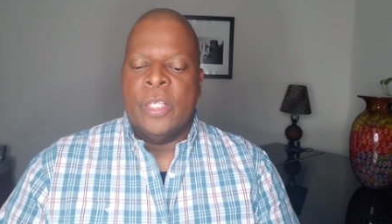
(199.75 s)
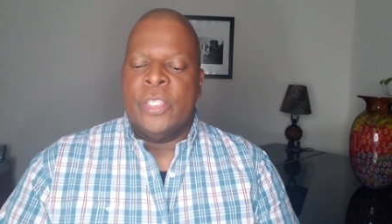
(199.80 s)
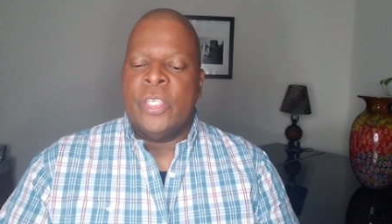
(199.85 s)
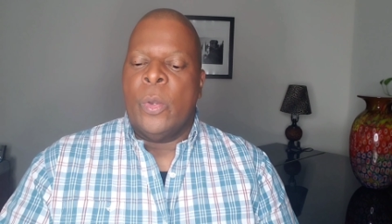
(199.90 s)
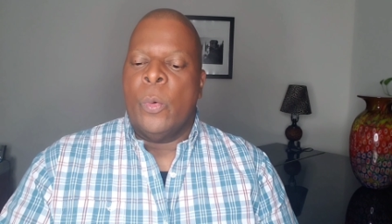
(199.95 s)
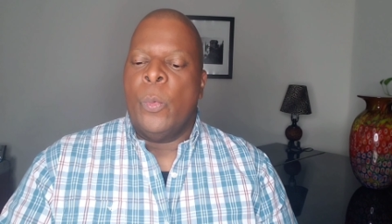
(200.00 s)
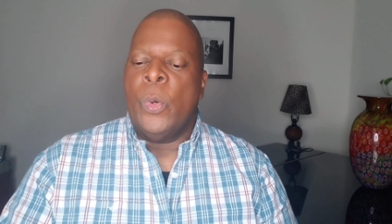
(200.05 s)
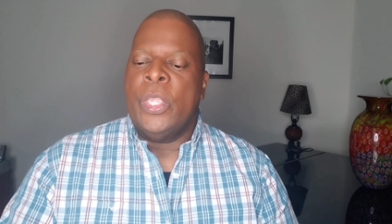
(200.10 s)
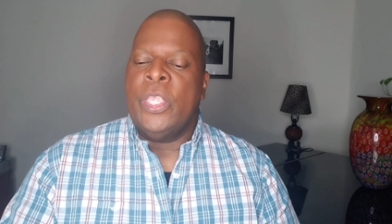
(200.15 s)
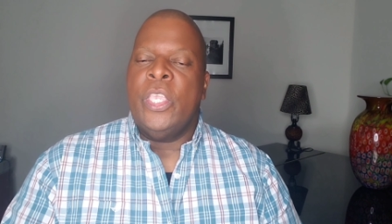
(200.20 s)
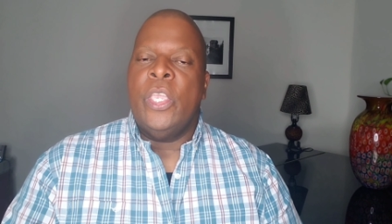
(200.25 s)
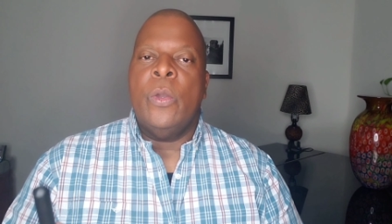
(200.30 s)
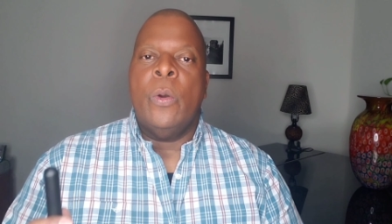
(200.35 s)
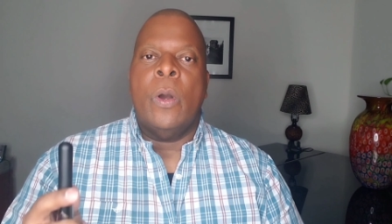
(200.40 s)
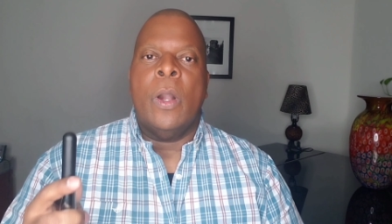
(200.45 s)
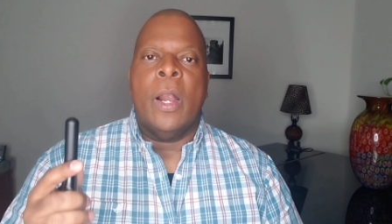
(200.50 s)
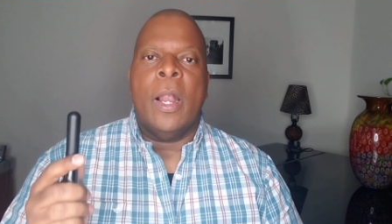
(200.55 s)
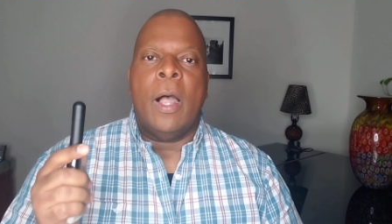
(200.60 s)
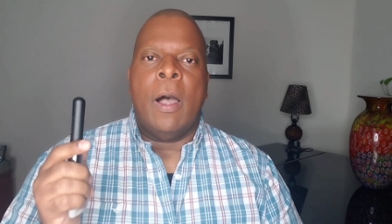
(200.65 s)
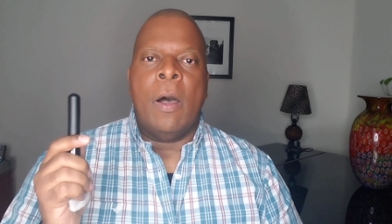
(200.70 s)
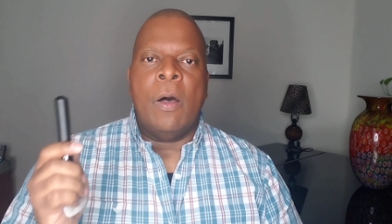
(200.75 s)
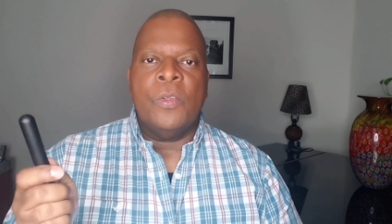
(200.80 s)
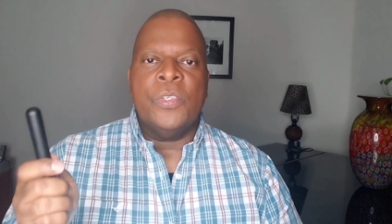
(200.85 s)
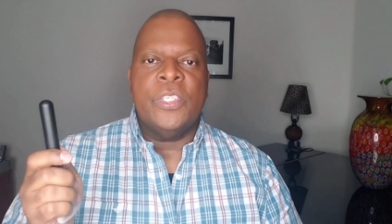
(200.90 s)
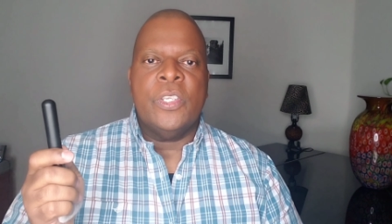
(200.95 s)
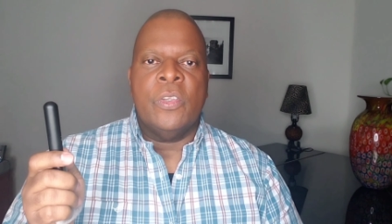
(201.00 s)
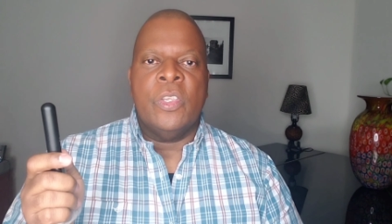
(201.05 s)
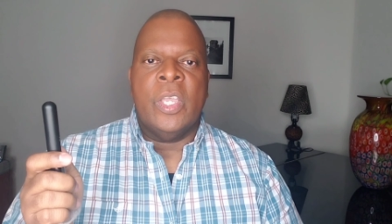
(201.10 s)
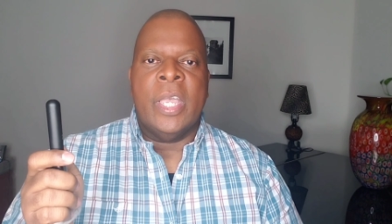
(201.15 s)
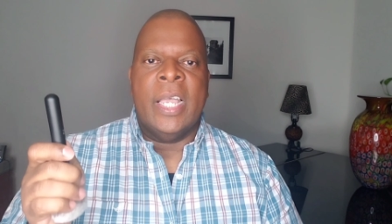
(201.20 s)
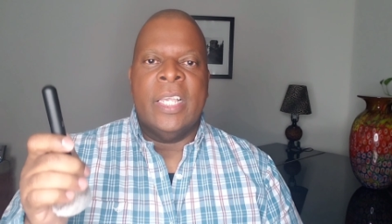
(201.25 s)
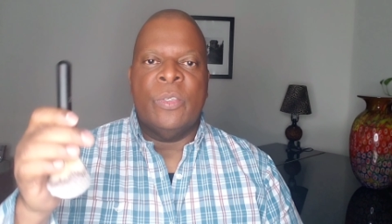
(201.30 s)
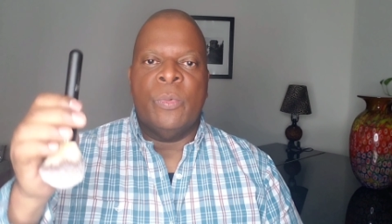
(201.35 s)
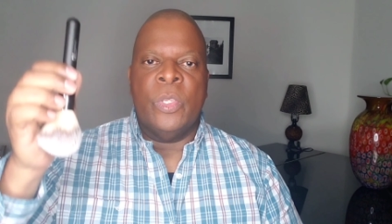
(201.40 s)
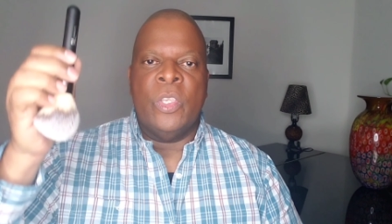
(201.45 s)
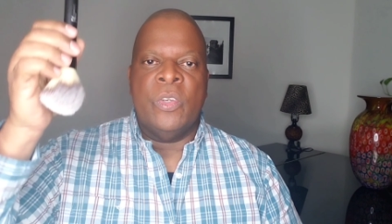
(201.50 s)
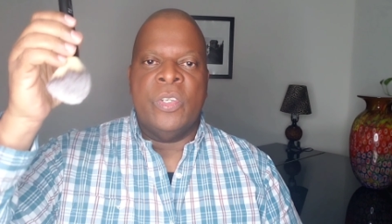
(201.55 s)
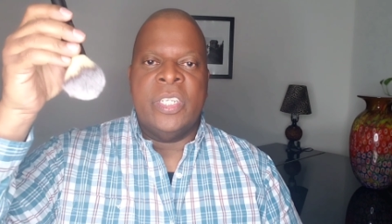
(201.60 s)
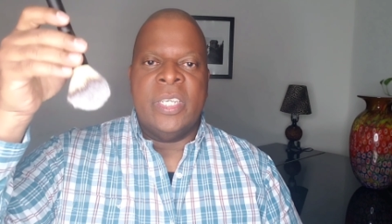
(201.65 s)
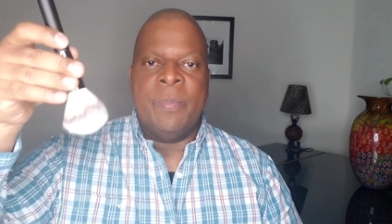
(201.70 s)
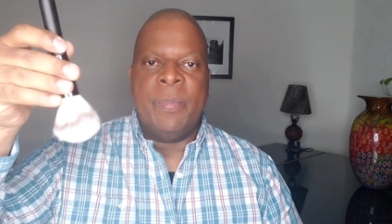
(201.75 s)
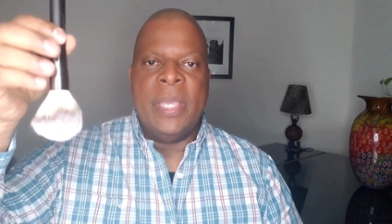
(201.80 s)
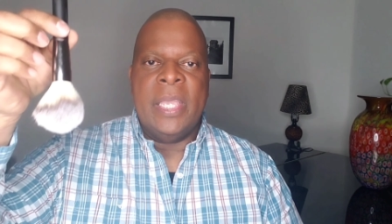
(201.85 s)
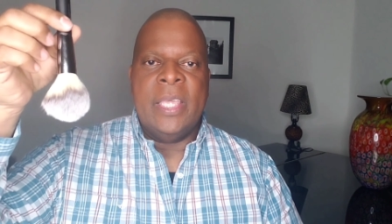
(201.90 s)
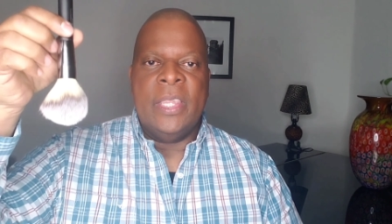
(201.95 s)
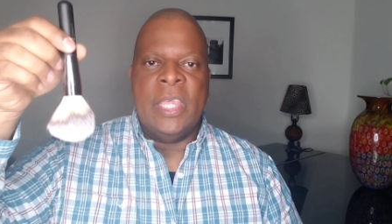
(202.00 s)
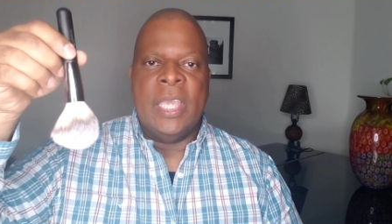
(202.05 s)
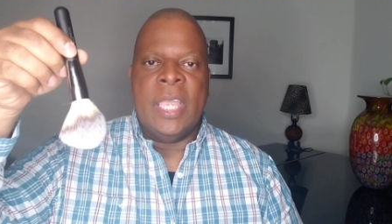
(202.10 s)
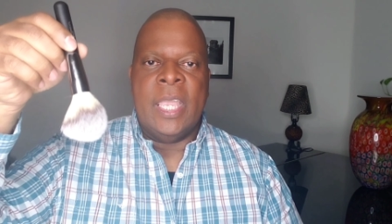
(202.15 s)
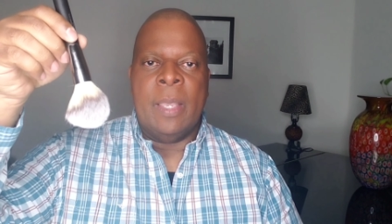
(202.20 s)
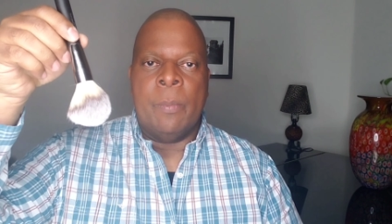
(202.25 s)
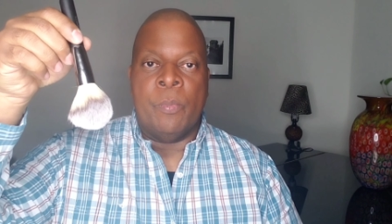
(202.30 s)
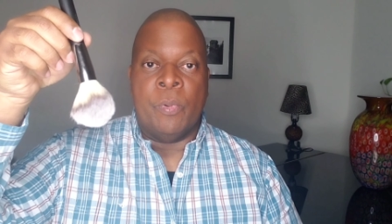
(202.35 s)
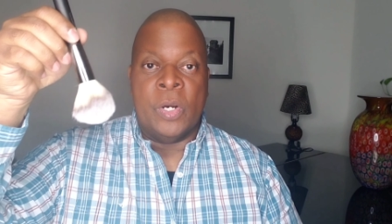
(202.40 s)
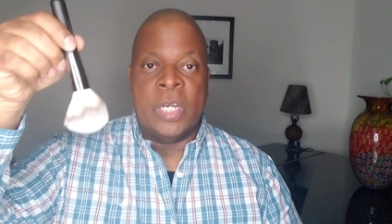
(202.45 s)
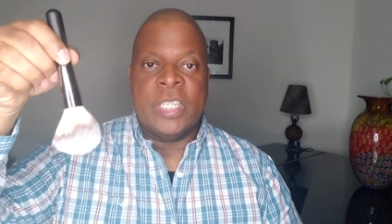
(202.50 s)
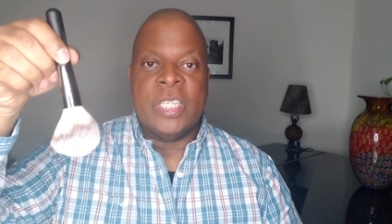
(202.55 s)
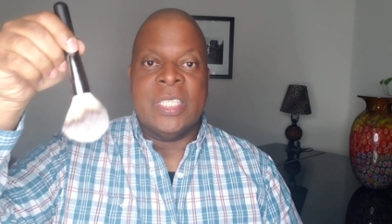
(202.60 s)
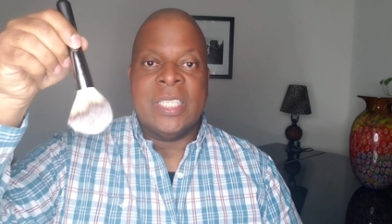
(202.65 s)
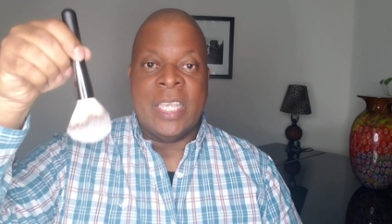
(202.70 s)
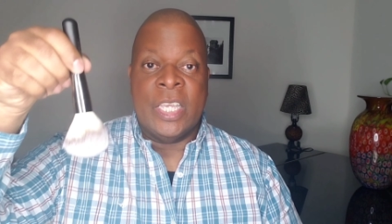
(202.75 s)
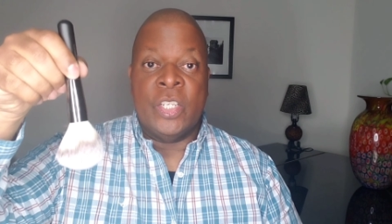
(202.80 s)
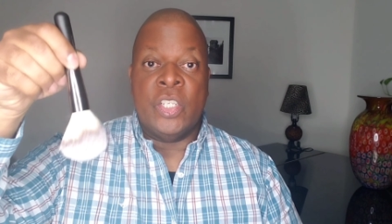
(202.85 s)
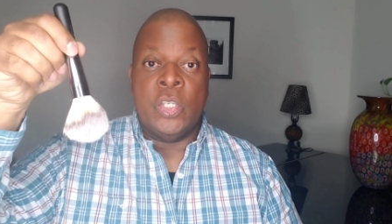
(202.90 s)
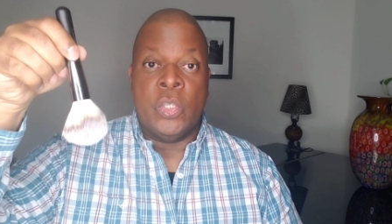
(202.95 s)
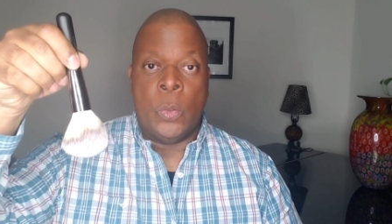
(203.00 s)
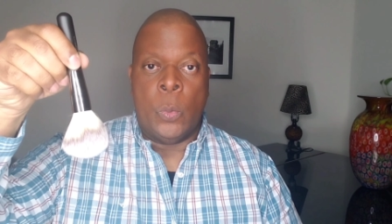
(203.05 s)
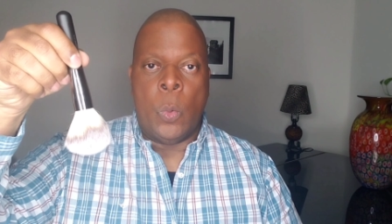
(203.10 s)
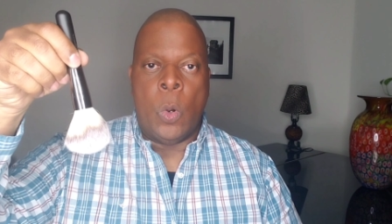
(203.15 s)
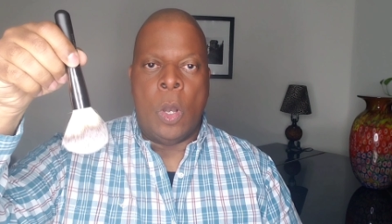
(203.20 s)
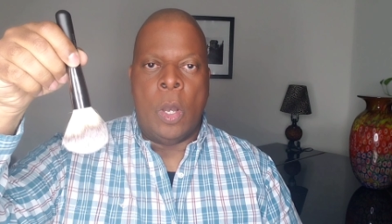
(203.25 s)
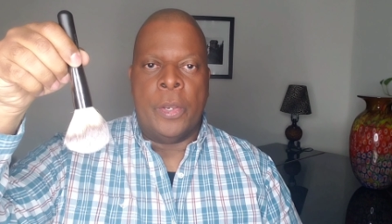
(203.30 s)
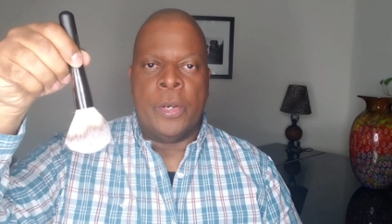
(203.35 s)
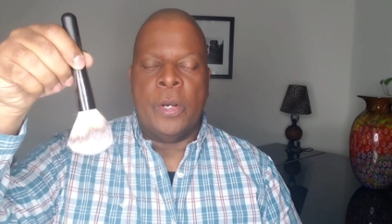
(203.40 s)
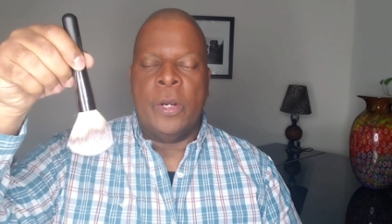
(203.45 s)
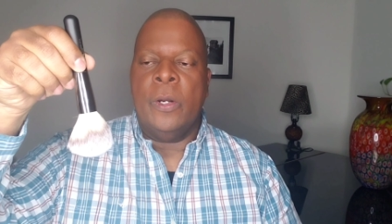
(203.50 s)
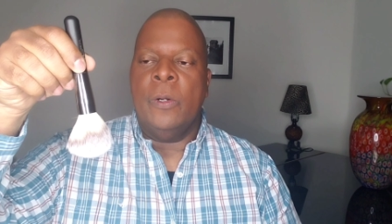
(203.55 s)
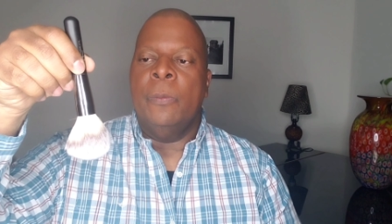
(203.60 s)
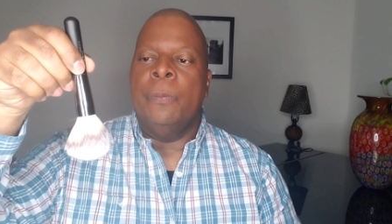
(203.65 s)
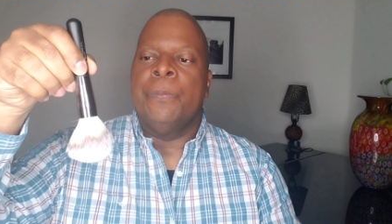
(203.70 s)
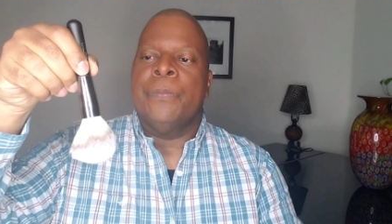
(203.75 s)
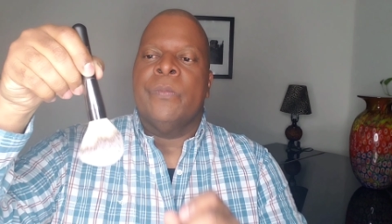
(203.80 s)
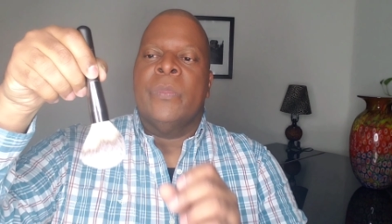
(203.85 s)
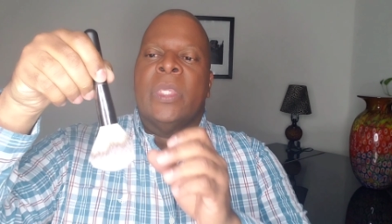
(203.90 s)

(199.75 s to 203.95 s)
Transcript: So when you are also, you guys, when you're dipping the brushes into the water,